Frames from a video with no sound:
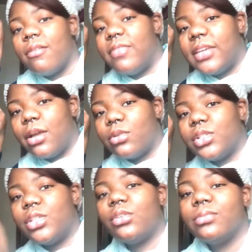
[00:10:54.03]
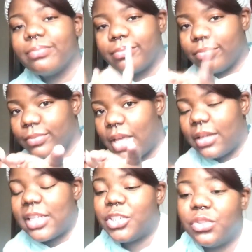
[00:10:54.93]
Video 2,
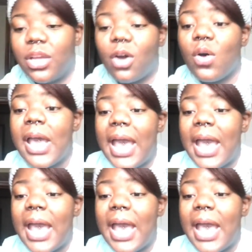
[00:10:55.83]
I'll let you know.